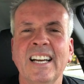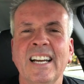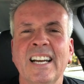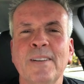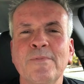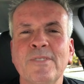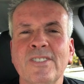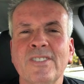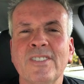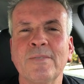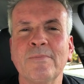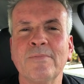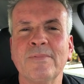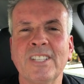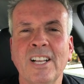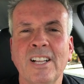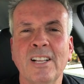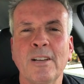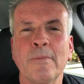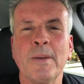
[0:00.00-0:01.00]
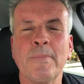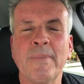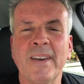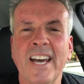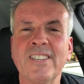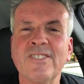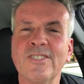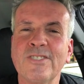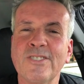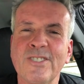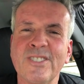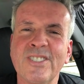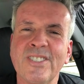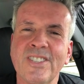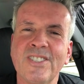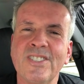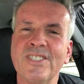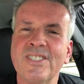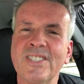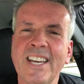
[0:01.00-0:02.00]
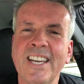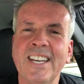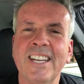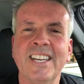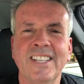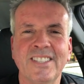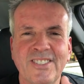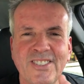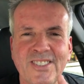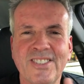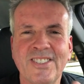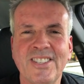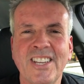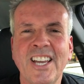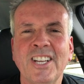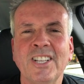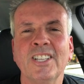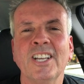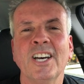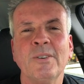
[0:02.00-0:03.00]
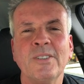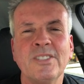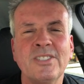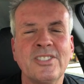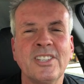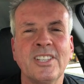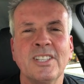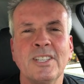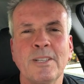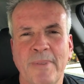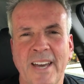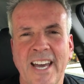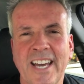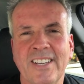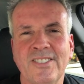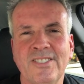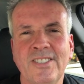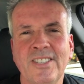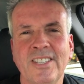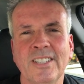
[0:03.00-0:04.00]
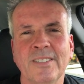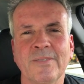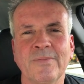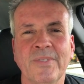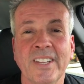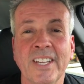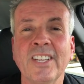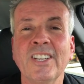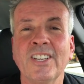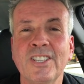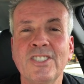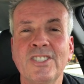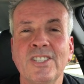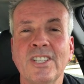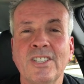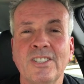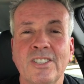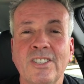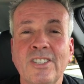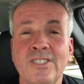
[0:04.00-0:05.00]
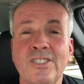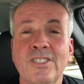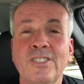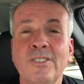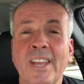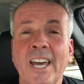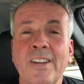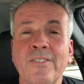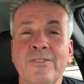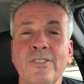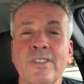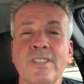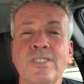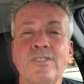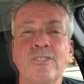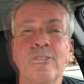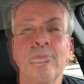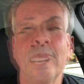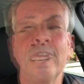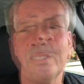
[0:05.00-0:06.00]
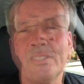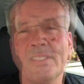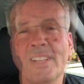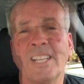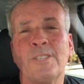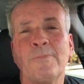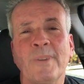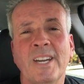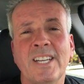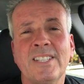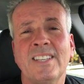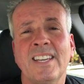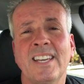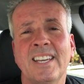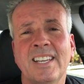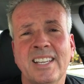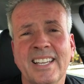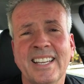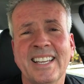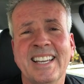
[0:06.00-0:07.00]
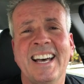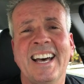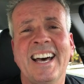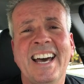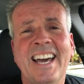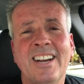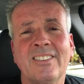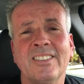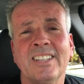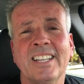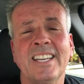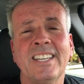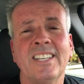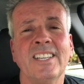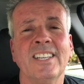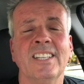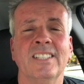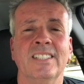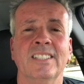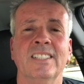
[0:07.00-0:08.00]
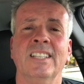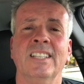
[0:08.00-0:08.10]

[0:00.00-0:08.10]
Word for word: I'm just going to tell all my passengers to just get in, just say hello, and sit in the back seat. Could you, could you do that for us, Uber? So that's my take. I don't like it.